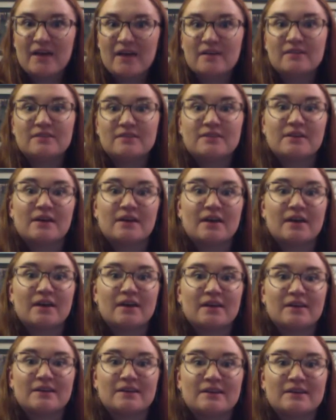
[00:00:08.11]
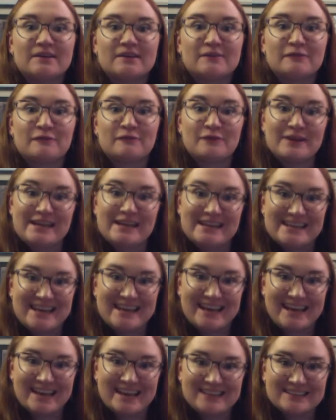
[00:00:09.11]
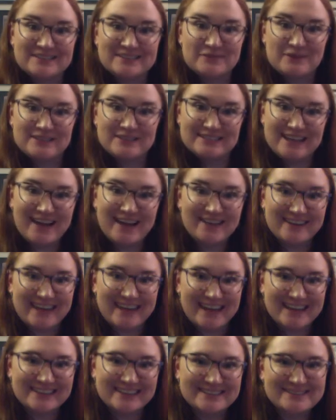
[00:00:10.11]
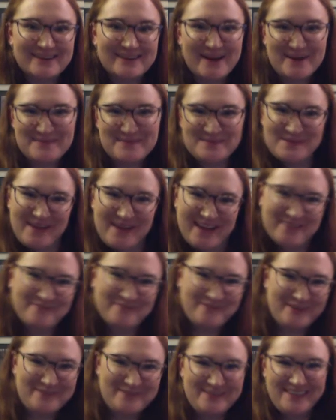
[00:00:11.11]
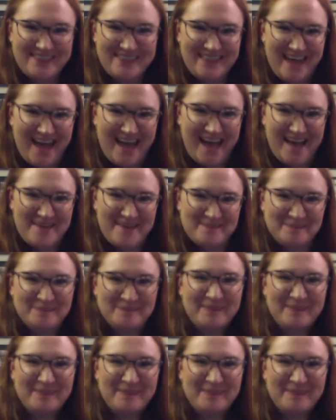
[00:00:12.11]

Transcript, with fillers: the free dance, freestyle dance, so I hope you had fun with that.